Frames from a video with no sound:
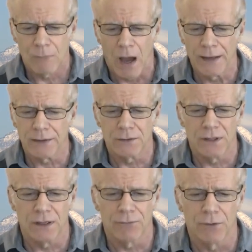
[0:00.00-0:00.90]
I can
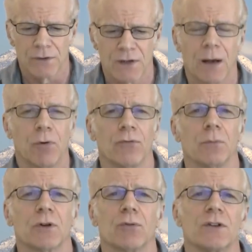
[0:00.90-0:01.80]
take, for example,
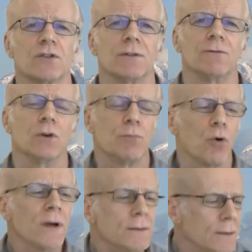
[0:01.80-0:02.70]
from a Christian
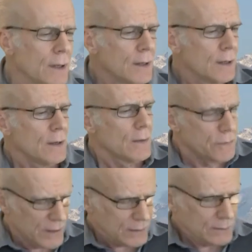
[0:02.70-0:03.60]
viewpoint,
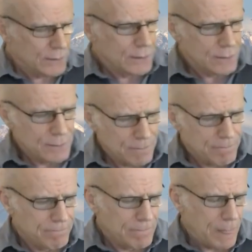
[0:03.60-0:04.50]
that
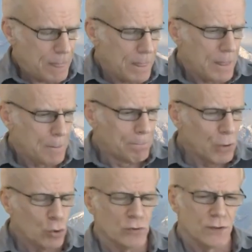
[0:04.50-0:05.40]

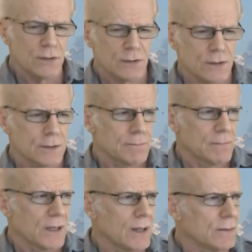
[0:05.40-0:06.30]
Moses
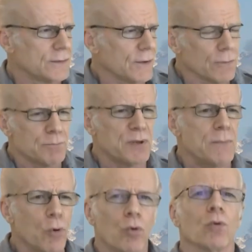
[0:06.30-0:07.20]
and different
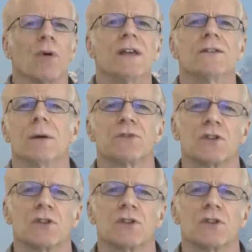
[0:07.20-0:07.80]
people were raised up